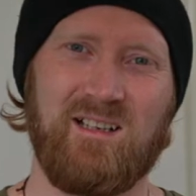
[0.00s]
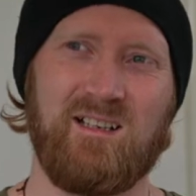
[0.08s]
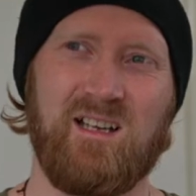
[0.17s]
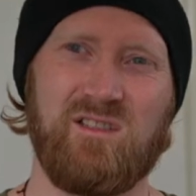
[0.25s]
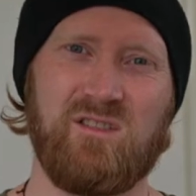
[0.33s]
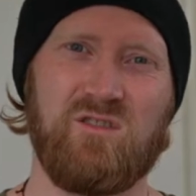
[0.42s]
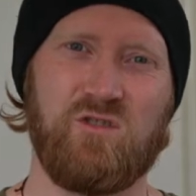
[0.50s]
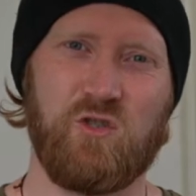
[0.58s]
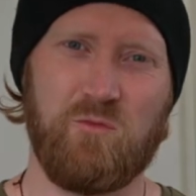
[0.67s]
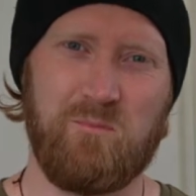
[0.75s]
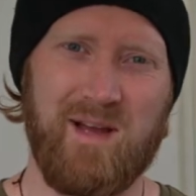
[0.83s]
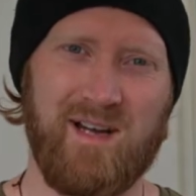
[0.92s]
It's
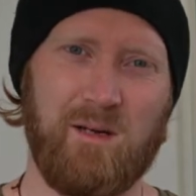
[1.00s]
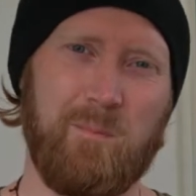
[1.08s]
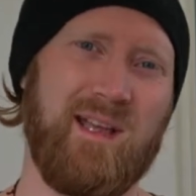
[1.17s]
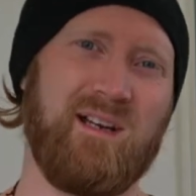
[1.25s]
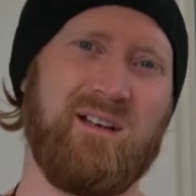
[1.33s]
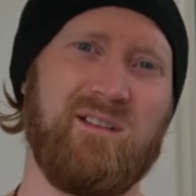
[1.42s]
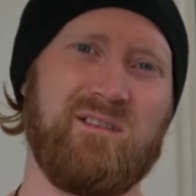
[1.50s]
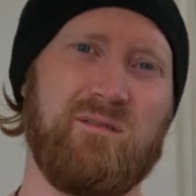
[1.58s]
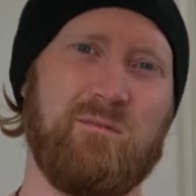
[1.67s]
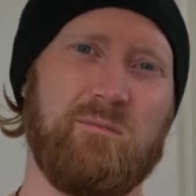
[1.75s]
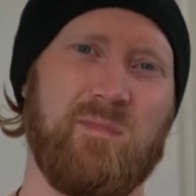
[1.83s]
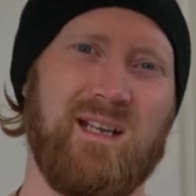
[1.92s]
Germanic
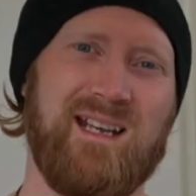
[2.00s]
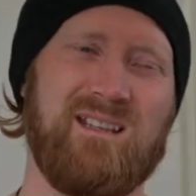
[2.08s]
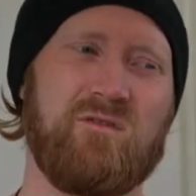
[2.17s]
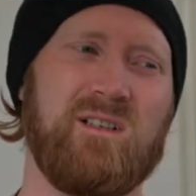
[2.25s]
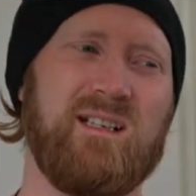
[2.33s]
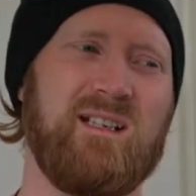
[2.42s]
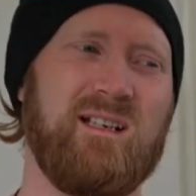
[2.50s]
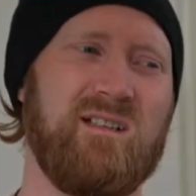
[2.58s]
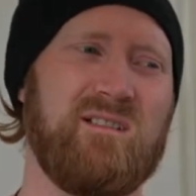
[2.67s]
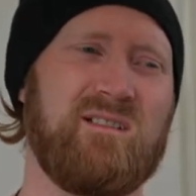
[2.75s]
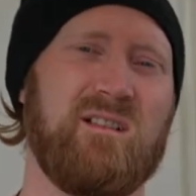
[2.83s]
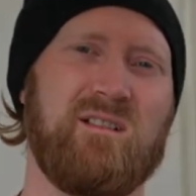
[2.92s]
paganism. Heathenry
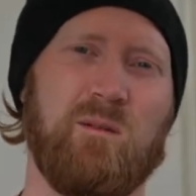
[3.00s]
is